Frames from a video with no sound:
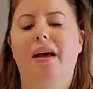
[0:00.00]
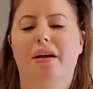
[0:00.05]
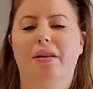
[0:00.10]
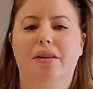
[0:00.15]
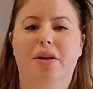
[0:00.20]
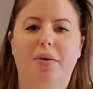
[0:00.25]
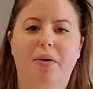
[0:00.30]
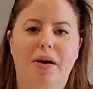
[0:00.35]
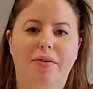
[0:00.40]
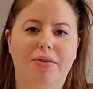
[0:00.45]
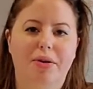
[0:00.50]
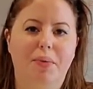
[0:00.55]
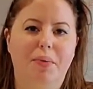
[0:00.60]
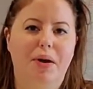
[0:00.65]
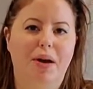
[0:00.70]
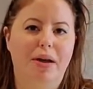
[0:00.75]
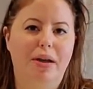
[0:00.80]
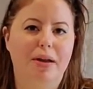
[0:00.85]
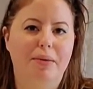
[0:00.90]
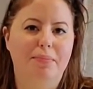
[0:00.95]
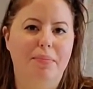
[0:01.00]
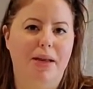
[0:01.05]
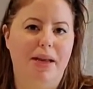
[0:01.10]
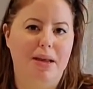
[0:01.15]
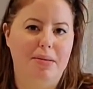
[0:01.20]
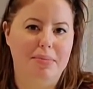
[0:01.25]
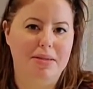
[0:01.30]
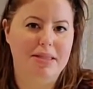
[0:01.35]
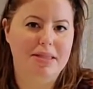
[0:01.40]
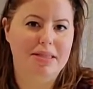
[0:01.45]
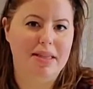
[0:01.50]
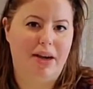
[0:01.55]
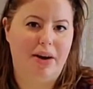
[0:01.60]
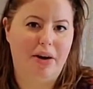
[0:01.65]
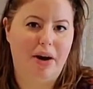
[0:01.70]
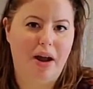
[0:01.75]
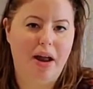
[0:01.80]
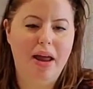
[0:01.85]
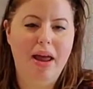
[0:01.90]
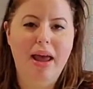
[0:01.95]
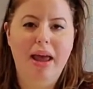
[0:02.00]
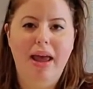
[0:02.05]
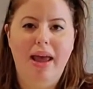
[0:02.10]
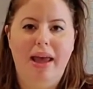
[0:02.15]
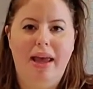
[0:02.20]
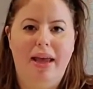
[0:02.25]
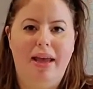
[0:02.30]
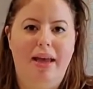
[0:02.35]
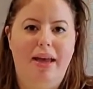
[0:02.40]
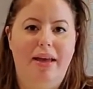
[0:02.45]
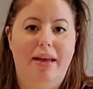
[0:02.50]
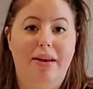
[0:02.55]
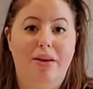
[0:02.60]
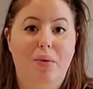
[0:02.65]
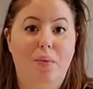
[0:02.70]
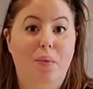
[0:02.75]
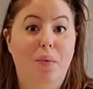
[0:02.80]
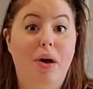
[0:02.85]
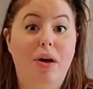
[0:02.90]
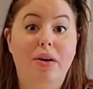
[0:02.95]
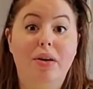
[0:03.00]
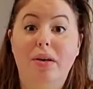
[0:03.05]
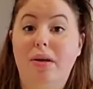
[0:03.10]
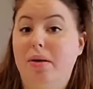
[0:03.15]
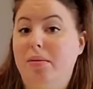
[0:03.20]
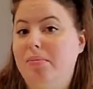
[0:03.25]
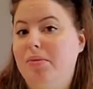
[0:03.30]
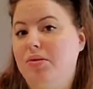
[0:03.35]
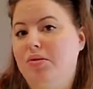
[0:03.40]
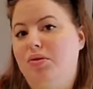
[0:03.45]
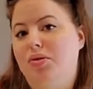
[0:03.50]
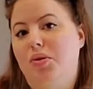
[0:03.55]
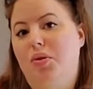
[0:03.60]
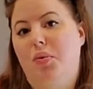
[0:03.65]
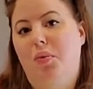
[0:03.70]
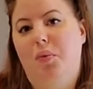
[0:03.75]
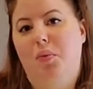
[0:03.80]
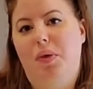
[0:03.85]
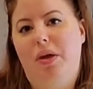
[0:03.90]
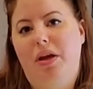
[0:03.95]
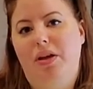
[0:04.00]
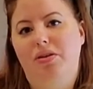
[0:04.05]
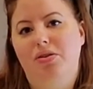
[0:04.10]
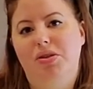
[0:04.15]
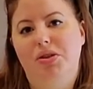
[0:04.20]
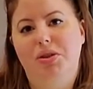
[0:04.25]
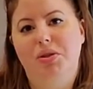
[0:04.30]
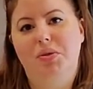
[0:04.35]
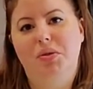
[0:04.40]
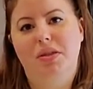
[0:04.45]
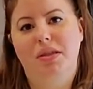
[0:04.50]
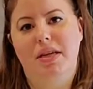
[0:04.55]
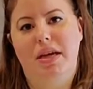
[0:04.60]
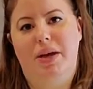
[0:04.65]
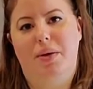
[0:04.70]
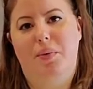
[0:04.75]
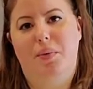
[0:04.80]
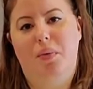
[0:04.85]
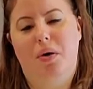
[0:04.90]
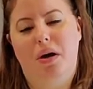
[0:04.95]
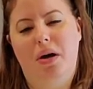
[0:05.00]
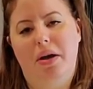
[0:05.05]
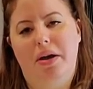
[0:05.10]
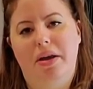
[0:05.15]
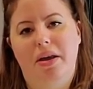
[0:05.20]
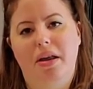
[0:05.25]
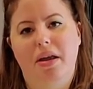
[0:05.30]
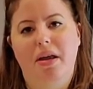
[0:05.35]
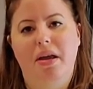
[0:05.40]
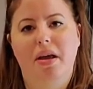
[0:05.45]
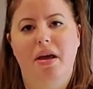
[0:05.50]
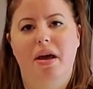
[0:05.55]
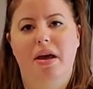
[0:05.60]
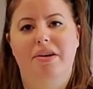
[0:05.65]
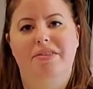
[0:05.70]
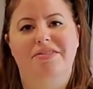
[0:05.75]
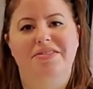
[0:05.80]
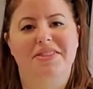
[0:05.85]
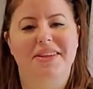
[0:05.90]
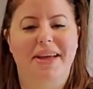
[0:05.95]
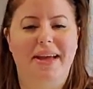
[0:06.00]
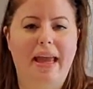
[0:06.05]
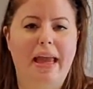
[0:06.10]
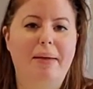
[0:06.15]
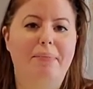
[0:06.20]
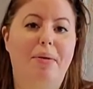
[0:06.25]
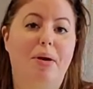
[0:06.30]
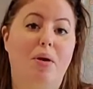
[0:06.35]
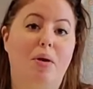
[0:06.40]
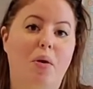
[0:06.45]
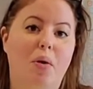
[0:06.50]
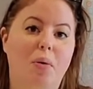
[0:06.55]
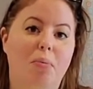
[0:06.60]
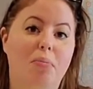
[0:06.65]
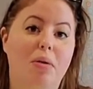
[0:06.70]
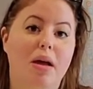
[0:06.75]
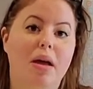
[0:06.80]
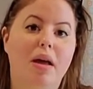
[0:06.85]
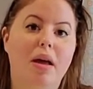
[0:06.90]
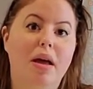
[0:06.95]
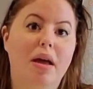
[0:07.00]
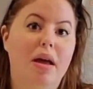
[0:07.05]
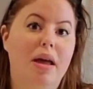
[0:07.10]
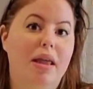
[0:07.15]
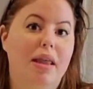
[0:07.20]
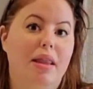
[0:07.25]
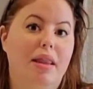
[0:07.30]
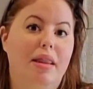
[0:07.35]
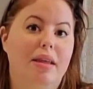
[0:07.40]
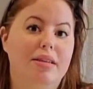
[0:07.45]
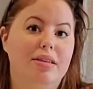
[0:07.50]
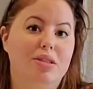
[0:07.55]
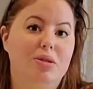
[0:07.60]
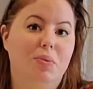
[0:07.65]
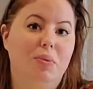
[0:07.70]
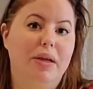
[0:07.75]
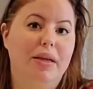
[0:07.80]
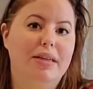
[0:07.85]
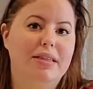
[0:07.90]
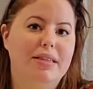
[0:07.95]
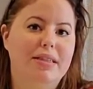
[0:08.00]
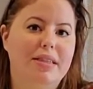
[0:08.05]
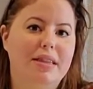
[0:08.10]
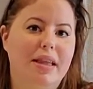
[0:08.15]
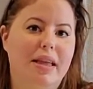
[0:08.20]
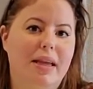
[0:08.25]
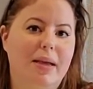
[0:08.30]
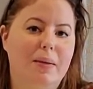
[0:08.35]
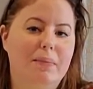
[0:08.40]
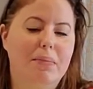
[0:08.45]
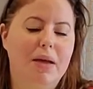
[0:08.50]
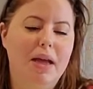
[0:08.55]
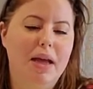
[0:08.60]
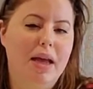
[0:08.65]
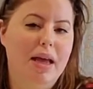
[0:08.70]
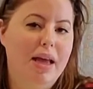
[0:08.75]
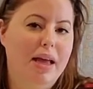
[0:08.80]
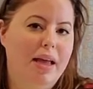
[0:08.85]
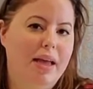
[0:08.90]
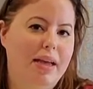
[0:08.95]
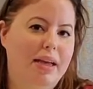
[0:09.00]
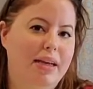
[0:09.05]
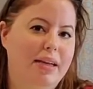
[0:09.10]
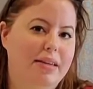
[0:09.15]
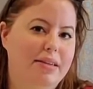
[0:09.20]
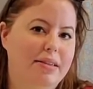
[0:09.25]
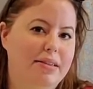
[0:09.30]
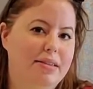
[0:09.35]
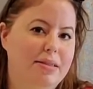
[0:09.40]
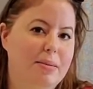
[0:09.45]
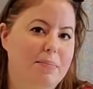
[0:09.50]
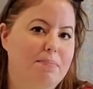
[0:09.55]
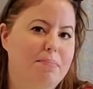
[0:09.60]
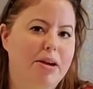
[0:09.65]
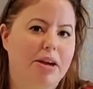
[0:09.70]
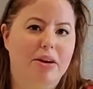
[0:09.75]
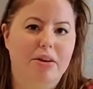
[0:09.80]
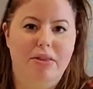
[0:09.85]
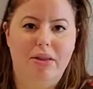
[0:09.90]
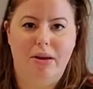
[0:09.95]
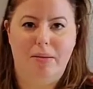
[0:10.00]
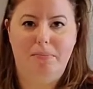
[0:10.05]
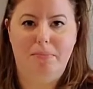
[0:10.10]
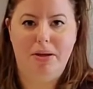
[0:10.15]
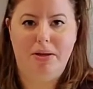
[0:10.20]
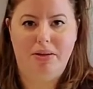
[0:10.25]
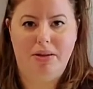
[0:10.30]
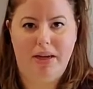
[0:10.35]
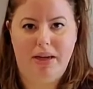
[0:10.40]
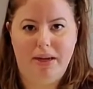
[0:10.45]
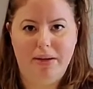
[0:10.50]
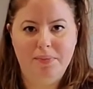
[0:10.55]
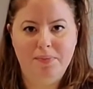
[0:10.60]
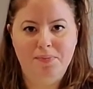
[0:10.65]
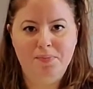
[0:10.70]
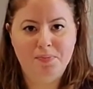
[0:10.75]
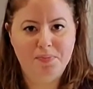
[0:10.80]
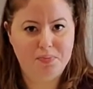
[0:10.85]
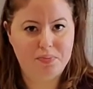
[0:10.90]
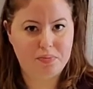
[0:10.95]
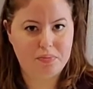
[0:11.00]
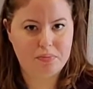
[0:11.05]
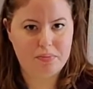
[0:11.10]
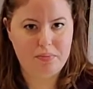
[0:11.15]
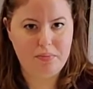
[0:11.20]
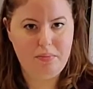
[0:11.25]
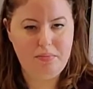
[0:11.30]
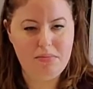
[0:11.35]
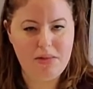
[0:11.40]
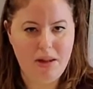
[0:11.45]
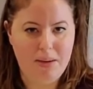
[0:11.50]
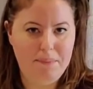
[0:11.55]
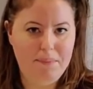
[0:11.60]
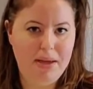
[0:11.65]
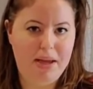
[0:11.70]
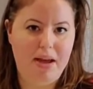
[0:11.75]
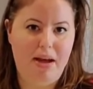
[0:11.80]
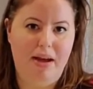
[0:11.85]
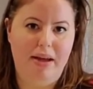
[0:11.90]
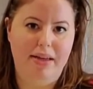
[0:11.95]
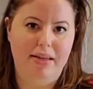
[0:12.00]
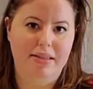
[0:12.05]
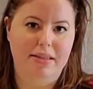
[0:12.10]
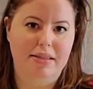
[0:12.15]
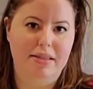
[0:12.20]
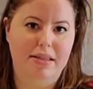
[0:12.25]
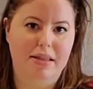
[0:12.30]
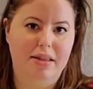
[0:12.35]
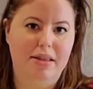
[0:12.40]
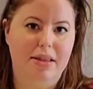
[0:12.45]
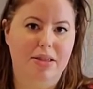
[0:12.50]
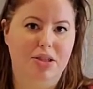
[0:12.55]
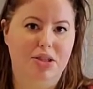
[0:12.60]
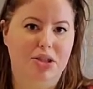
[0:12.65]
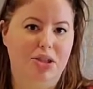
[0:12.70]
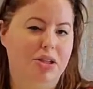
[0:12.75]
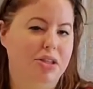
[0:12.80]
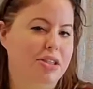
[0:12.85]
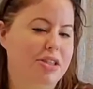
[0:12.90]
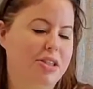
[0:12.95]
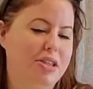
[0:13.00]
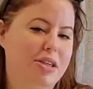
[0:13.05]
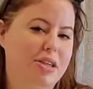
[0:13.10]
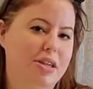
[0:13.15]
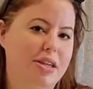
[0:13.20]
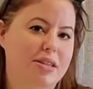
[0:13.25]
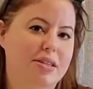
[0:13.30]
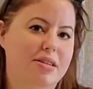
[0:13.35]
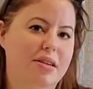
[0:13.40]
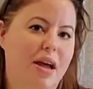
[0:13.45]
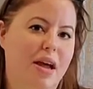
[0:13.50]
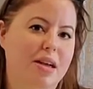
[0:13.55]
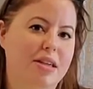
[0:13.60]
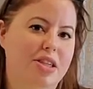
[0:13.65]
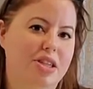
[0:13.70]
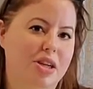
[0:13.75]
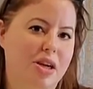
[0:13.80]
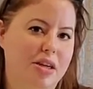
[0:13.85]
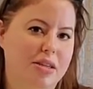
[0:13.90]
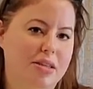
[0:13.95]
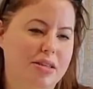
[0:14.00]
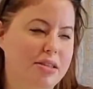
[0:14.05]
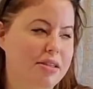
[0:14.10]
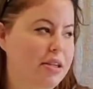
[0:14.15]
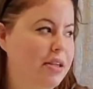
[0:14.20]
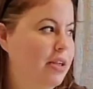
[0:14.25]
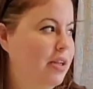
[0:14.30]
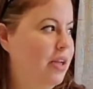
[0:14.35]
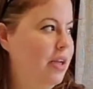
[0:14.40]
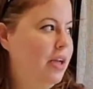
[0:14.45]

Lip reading: Hello everyone, my name is Sarah and welcome to week 2, day 1 of Day Camp at Home. This week's theme is bigger than a building because the church is not just